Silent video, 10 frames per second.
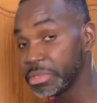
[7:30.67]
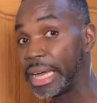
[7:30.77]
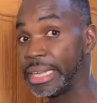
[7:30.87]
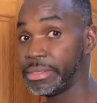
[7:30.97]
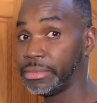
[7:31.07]

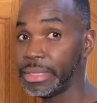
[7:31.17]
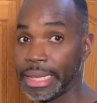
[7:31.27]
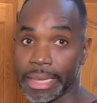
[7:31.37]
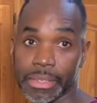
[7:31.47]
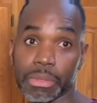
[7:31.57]
as
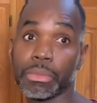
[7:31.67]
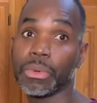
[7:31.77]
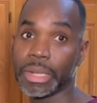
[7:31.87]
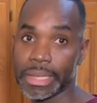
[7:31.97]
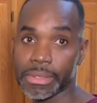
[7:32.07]
fillet, so
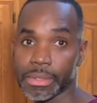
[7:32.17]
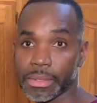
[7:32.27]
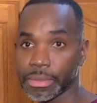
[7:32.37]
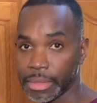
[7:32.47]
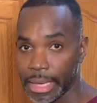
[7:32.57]
boneless.
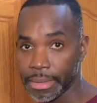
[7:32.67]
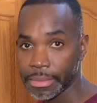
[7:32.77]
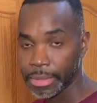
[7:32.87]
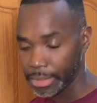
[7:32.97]
Okay.